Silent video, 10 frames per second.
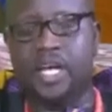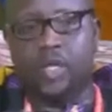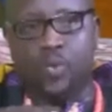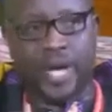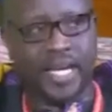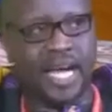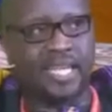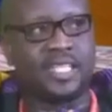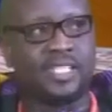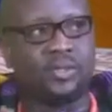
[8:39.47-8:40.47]
You will get
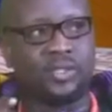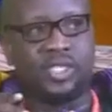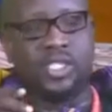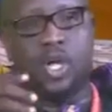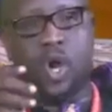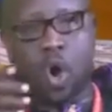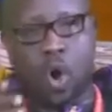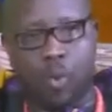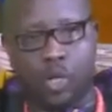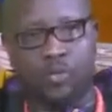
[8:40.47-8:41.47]
access to see
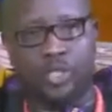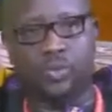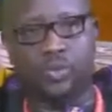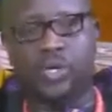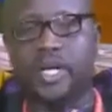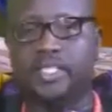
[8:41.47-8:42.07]
all what we do.